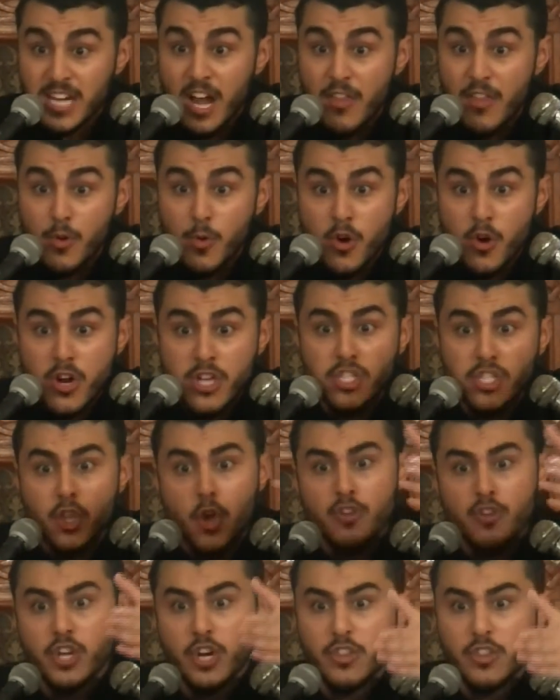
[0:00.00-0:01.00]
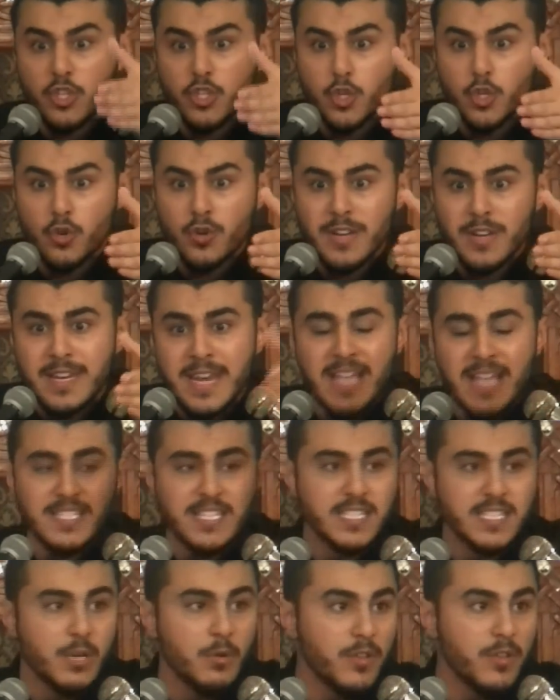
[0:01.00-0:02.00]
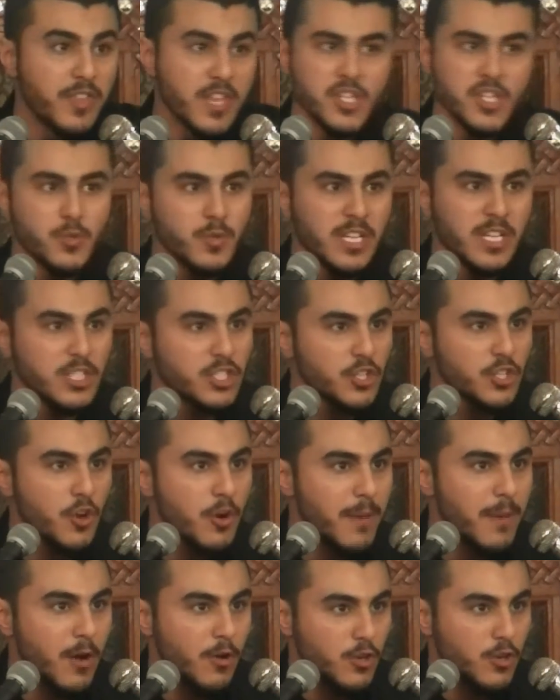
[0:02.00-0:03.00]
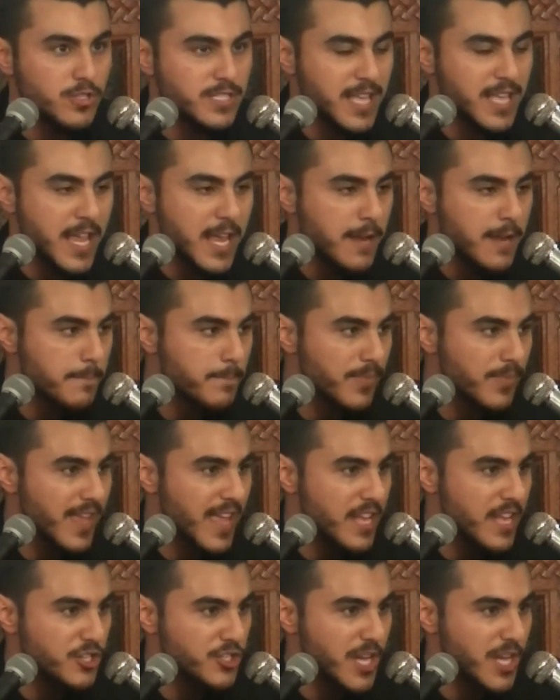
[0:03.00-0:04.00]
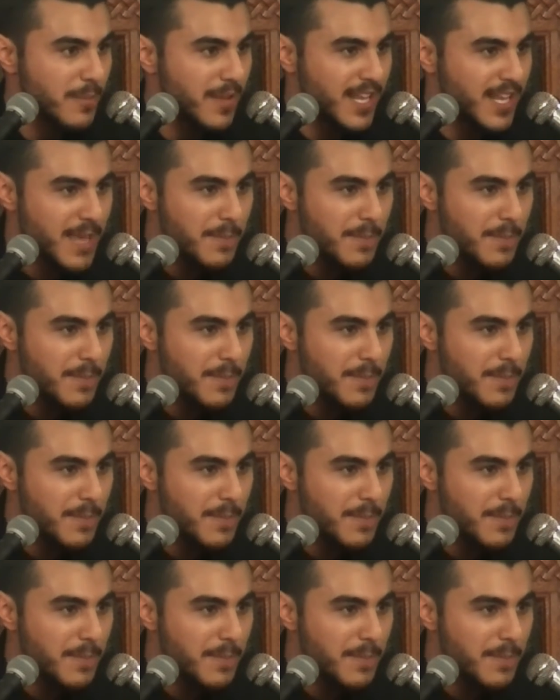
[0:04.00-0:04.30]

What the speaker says: In other words, those are the 2 necessary things we need to know about Hussein and Jamal.